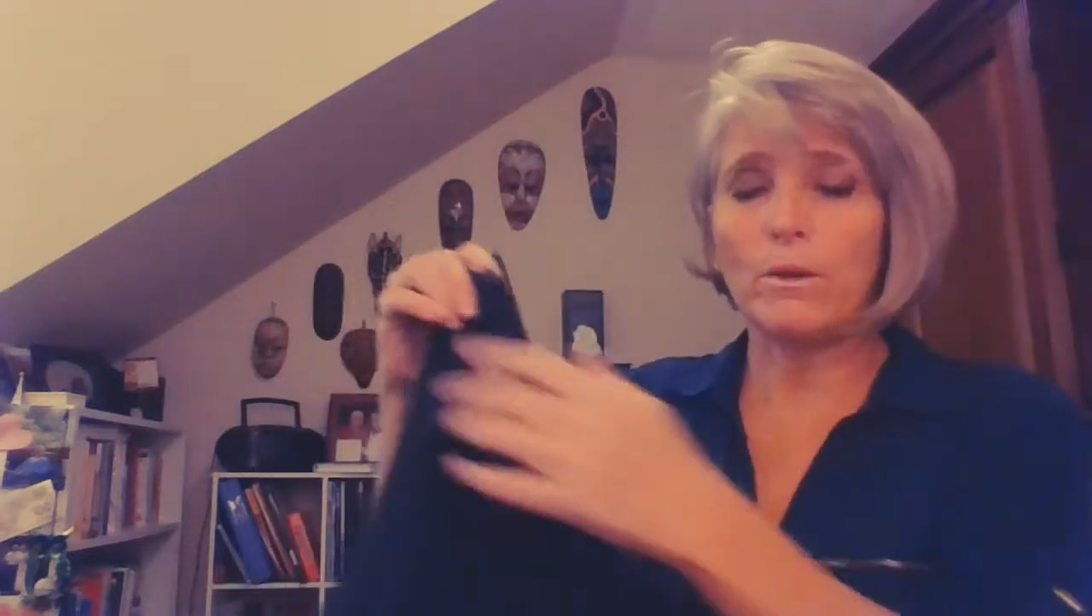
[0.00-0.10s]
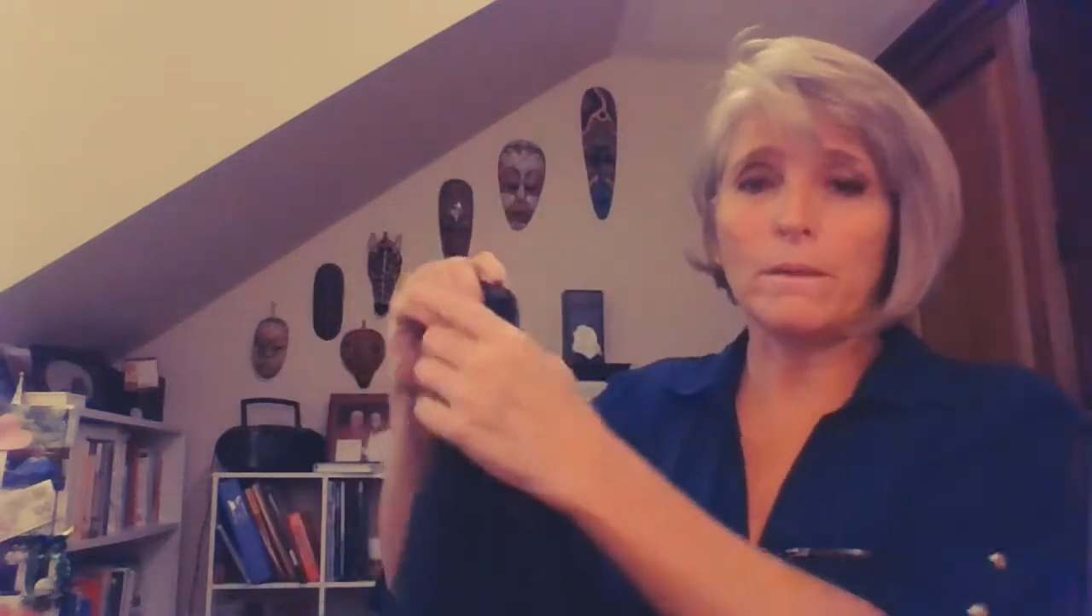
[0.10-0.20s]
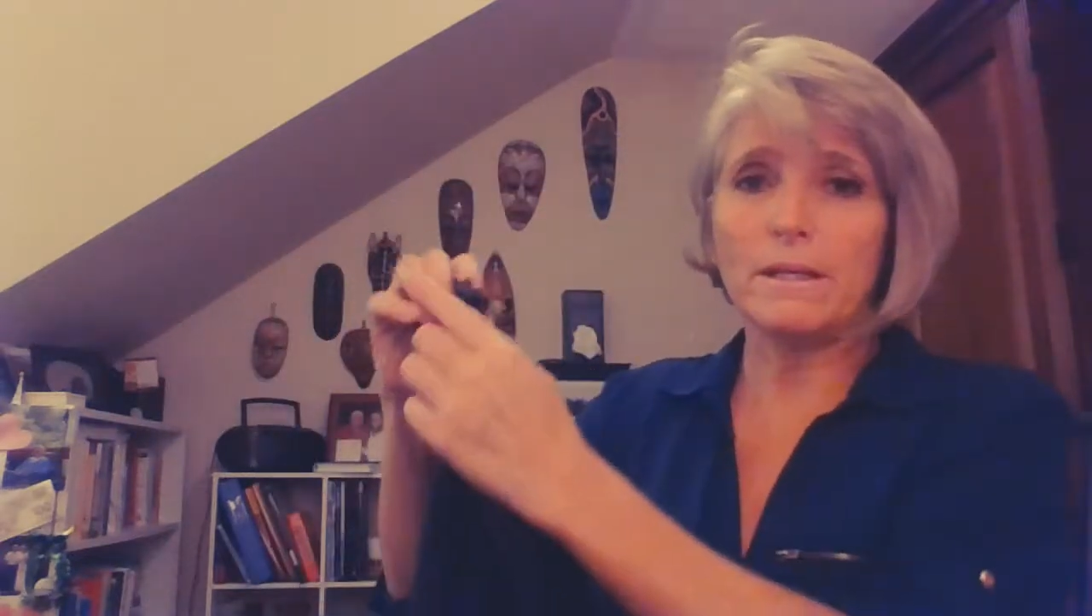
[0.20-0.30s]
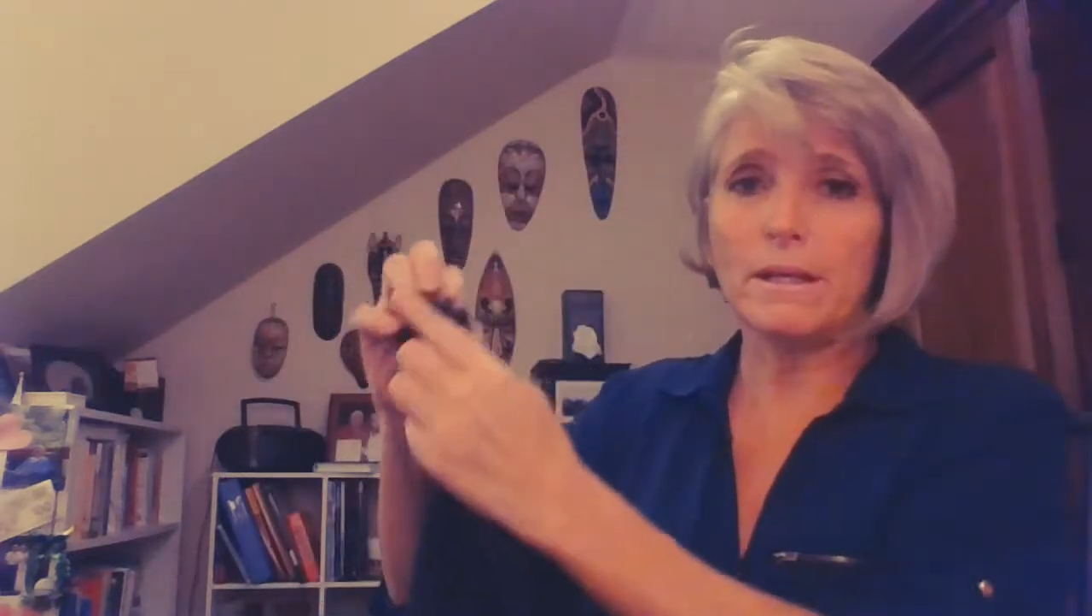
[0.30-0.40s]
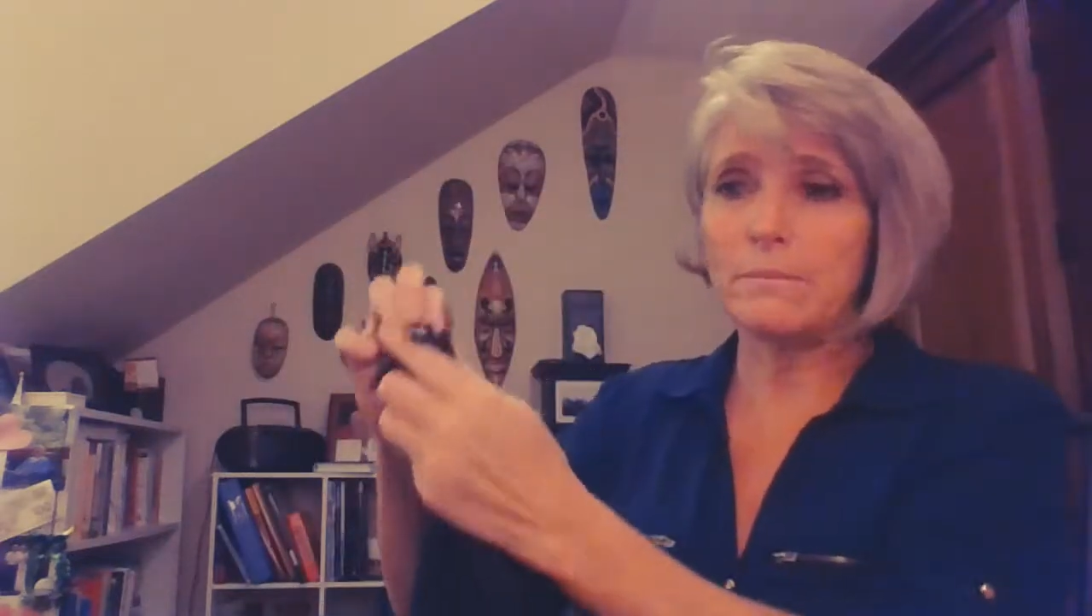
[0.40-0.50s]
we
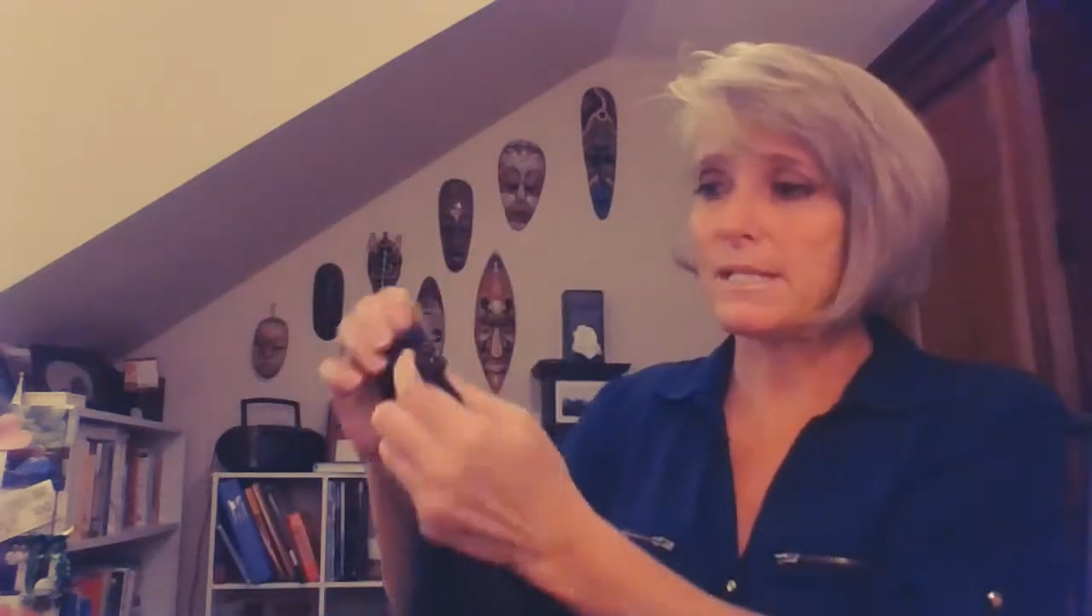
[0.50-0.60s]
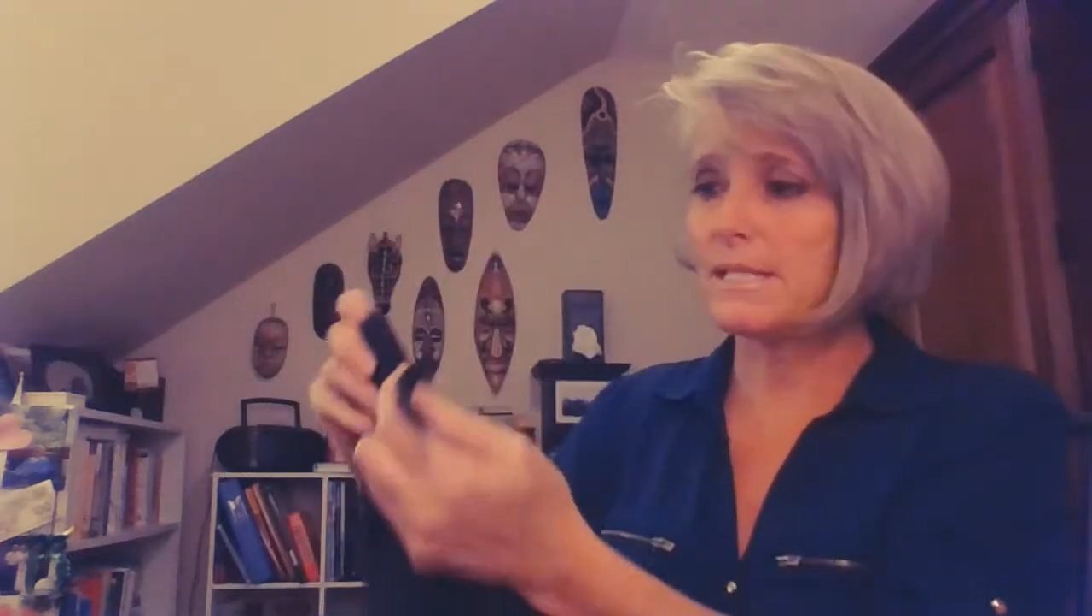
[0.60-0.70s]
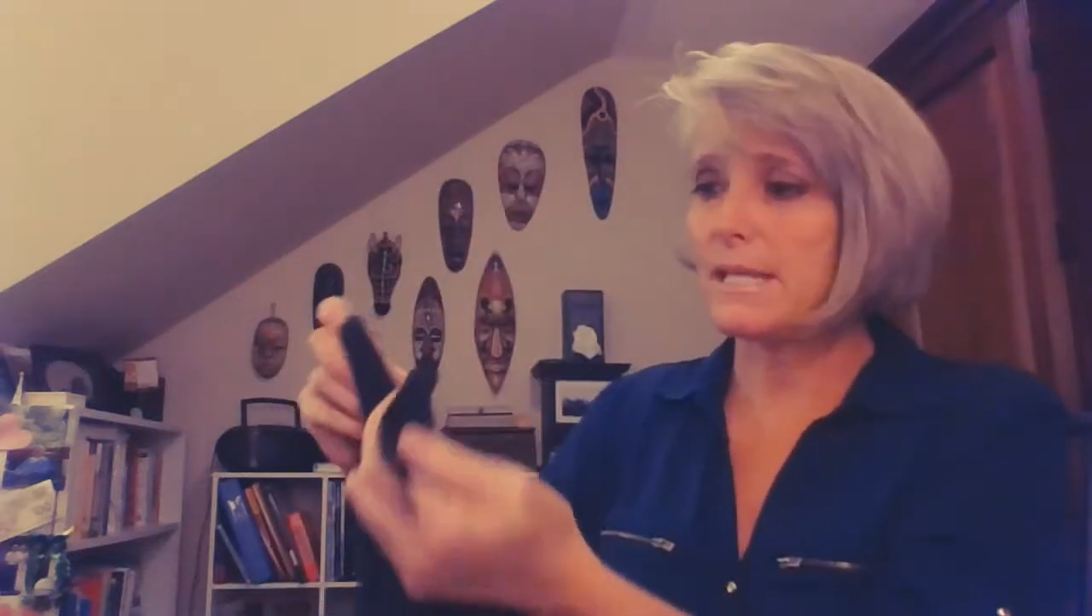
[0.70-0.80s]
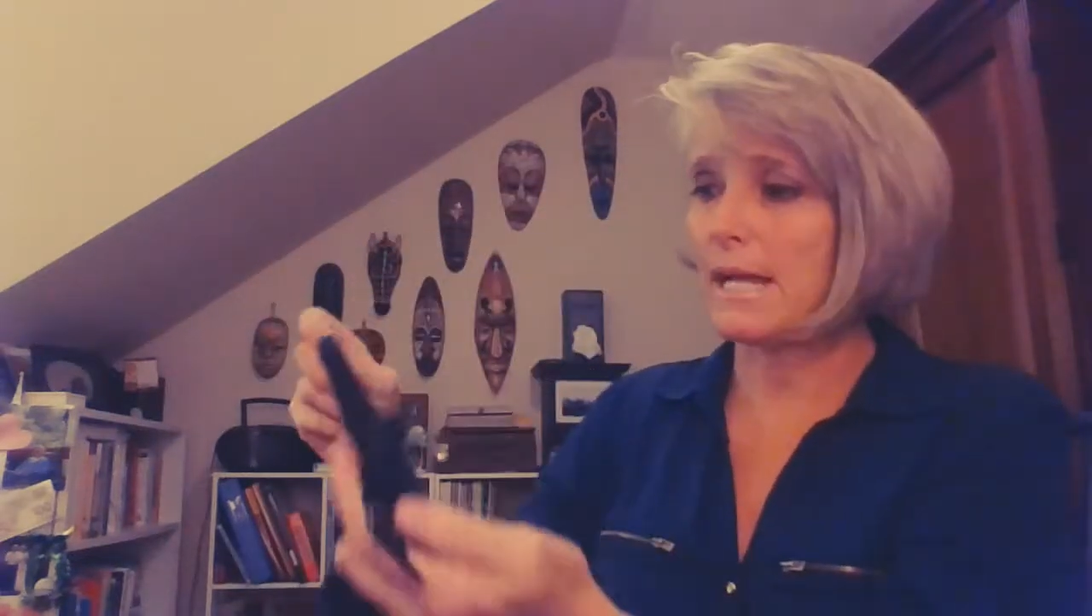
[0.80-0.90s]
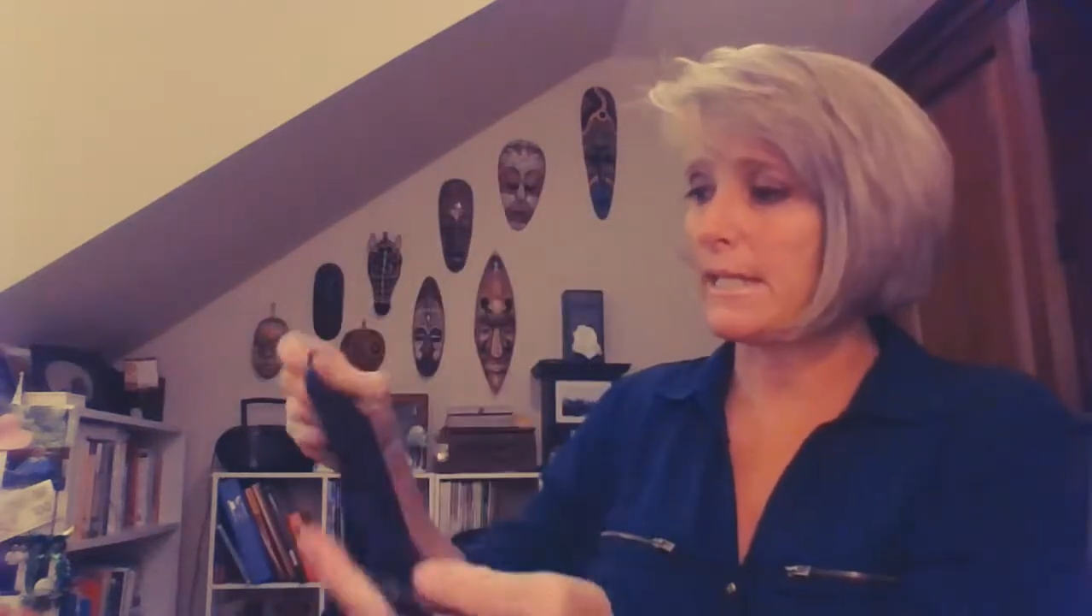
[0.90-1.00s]
opened up the
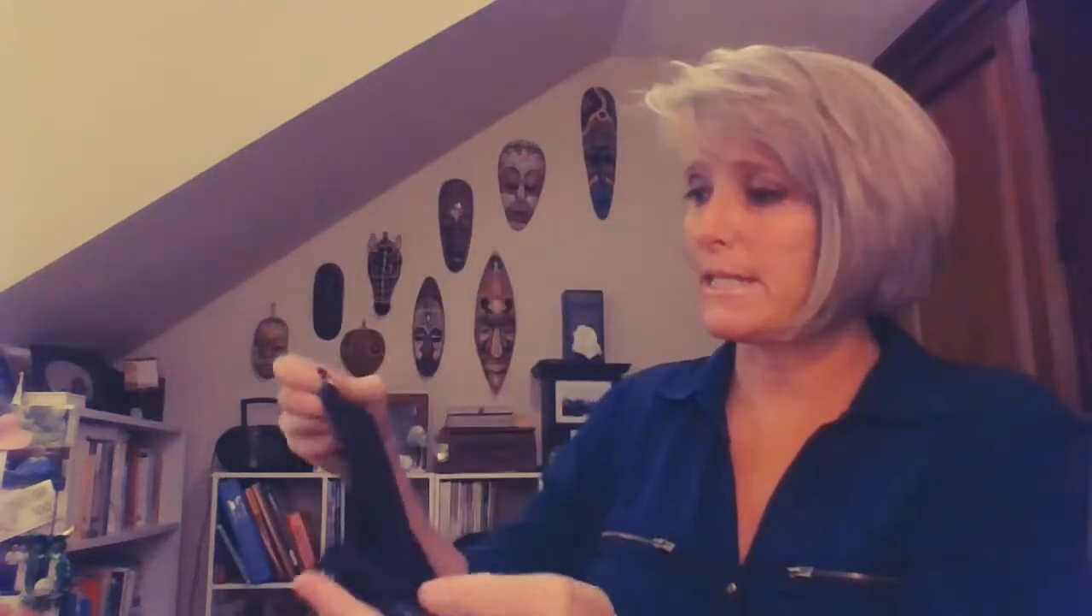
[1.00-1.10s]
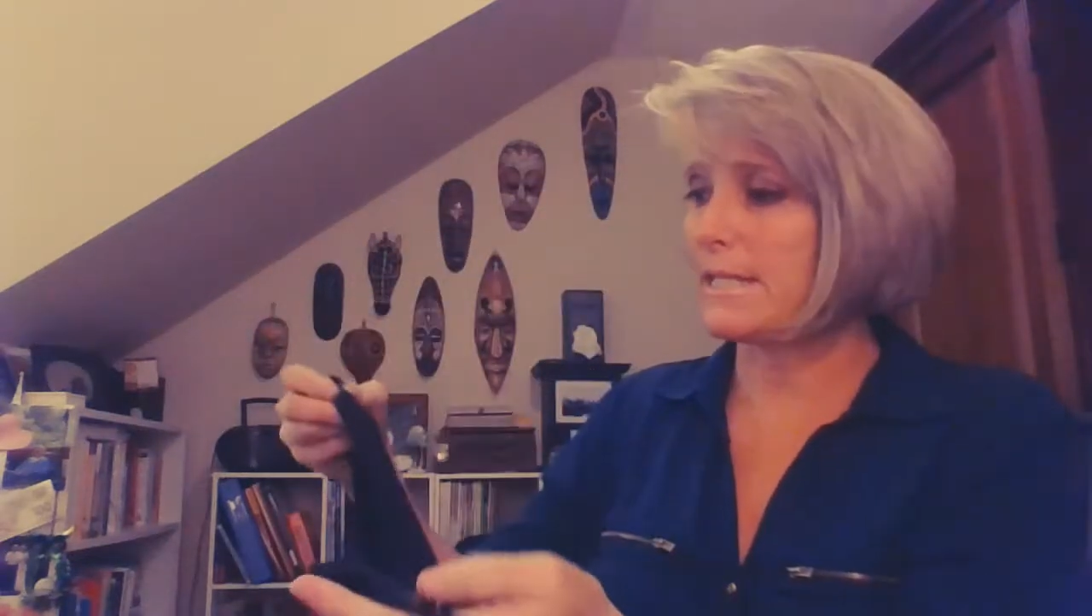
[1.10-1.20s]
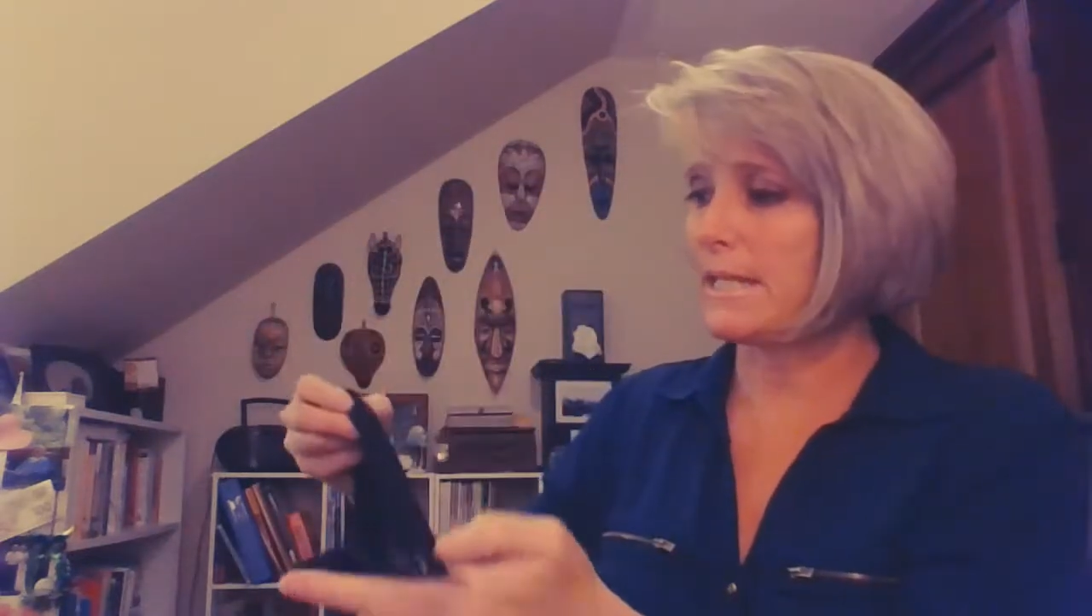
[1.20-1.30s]
side